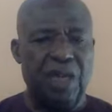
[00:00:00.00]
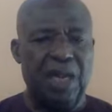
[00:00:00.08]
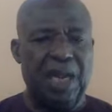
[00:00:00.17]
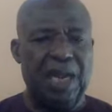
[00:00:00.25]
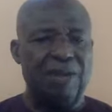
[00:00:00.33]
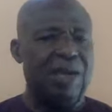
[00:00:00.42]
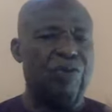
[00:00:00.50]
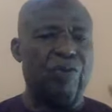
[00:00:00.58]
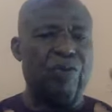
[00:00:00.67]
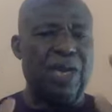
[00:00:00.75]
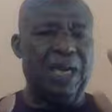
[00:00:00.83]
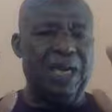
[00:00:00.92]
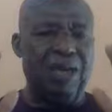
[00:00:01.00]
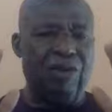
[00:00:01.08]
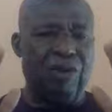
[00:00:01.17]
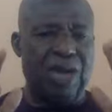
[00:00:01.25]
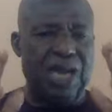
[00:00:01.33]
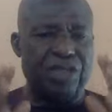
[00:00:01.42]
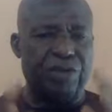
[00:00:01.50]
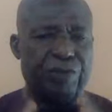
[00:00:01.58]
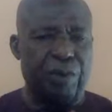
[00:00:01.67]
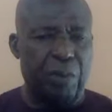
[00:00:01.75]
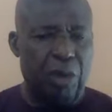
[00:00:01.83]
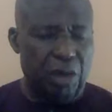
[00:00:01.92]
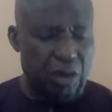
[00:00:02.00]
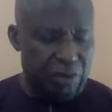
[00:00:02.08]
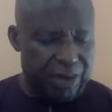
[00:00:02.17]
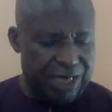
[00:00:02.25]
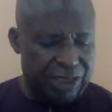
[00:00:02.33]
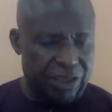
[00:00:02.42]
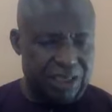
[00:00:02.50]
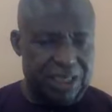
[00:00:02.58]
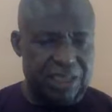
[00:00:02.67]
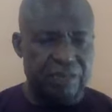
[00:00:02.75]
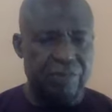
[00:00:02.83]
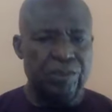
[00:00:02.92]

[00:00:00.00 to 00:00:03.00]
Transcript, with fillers: and to cleanse you from all unrighteousness,